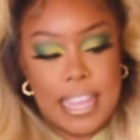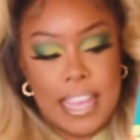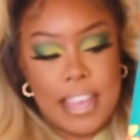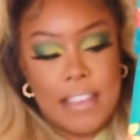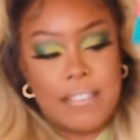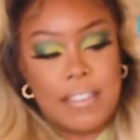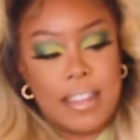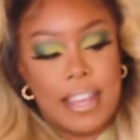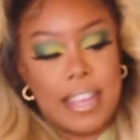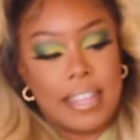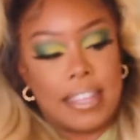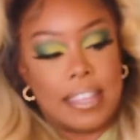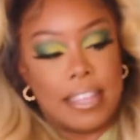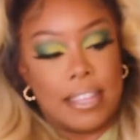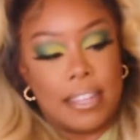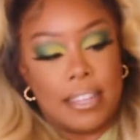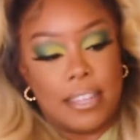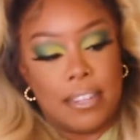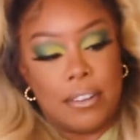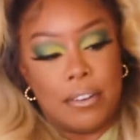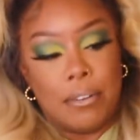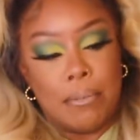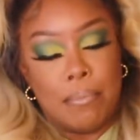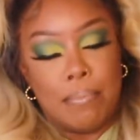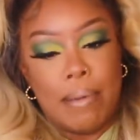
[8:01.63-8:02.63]
have like the
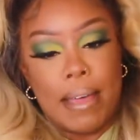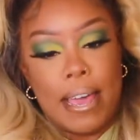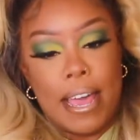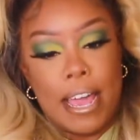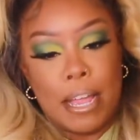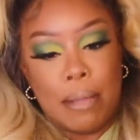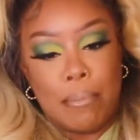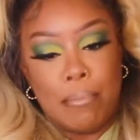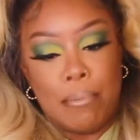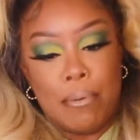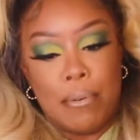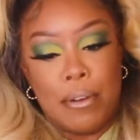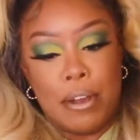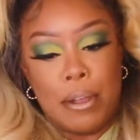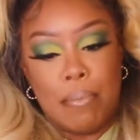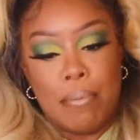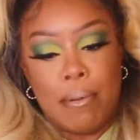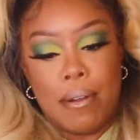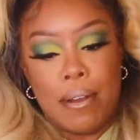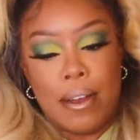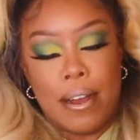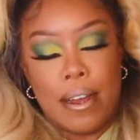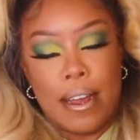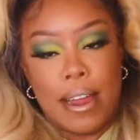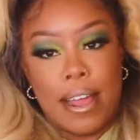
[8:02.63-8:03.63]
little back booty
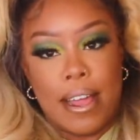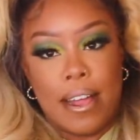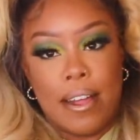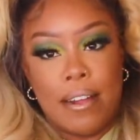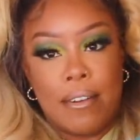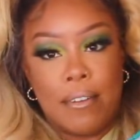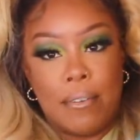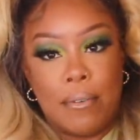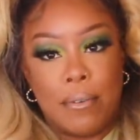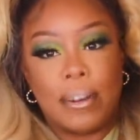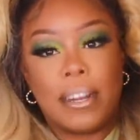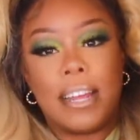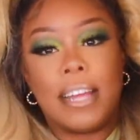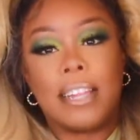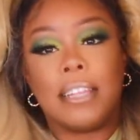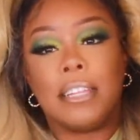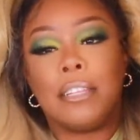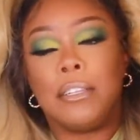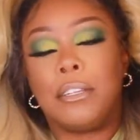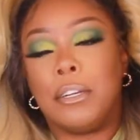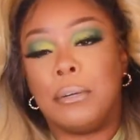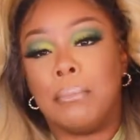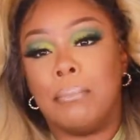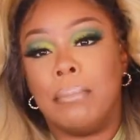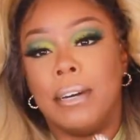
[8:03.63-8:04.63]
part out. Well, not
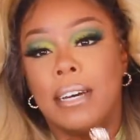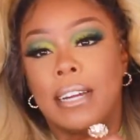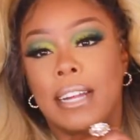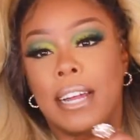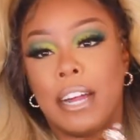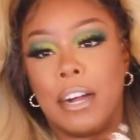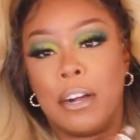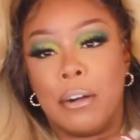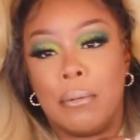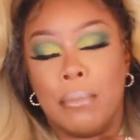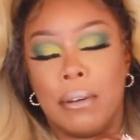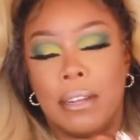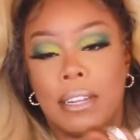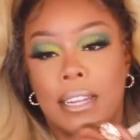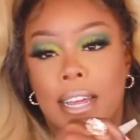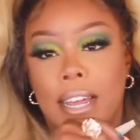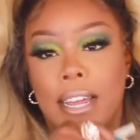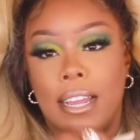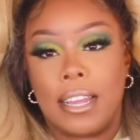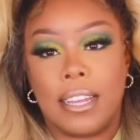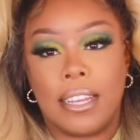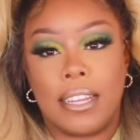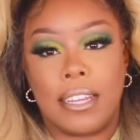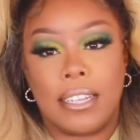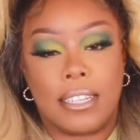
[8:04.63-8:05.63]
your butt out, but
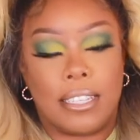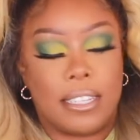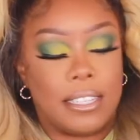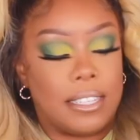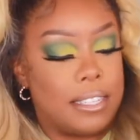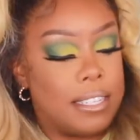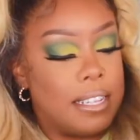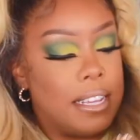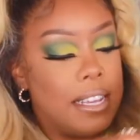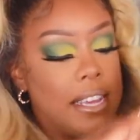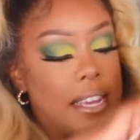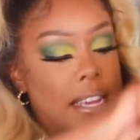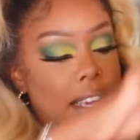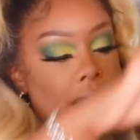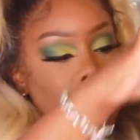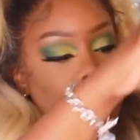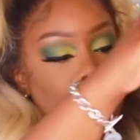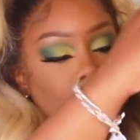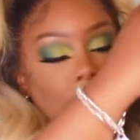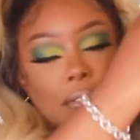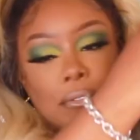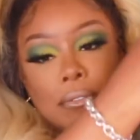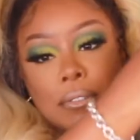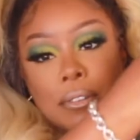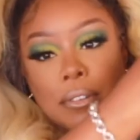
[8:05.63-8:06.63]
like it's
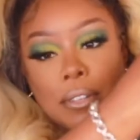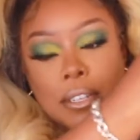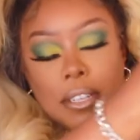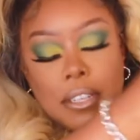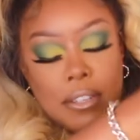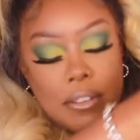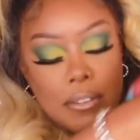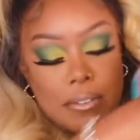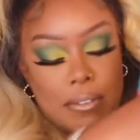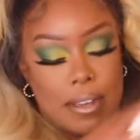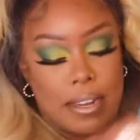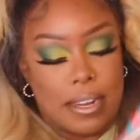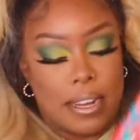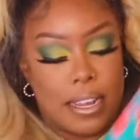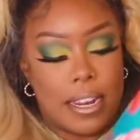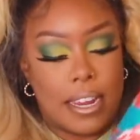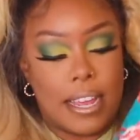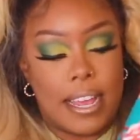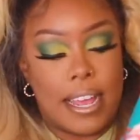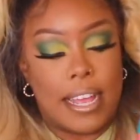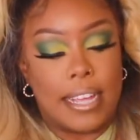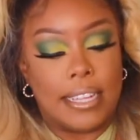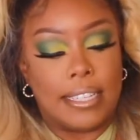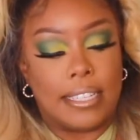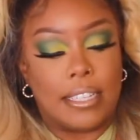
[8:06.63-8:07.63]
it's real cute. And then
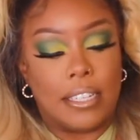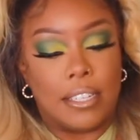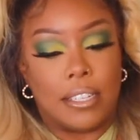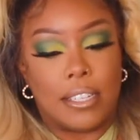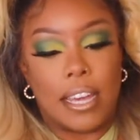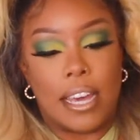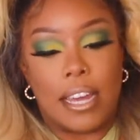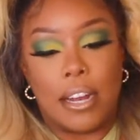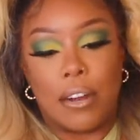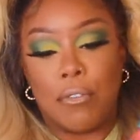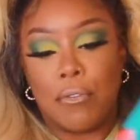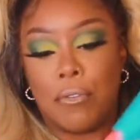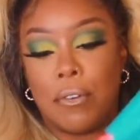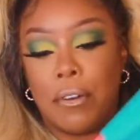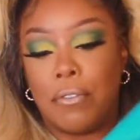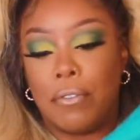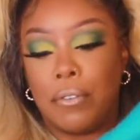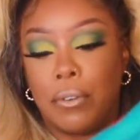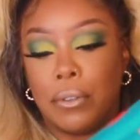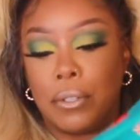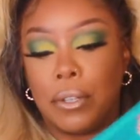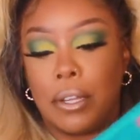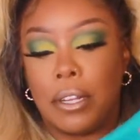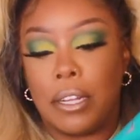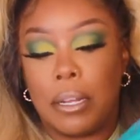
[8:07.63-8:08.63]
it has these kind of
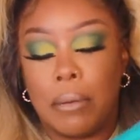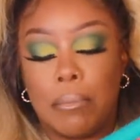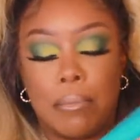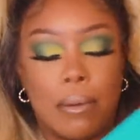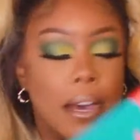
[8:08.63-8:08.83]
ruffles on the